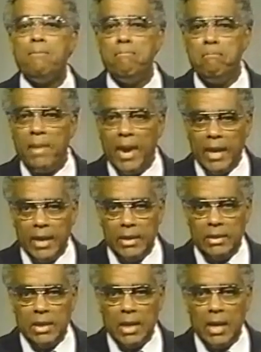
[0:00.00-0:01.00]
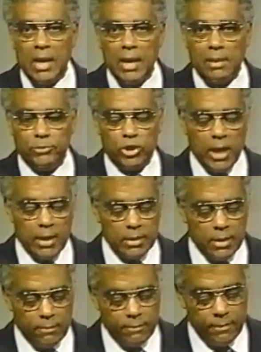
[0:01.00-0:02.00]
main
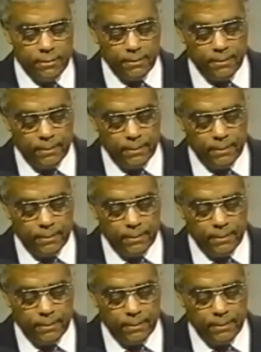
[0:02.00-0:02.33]
objective.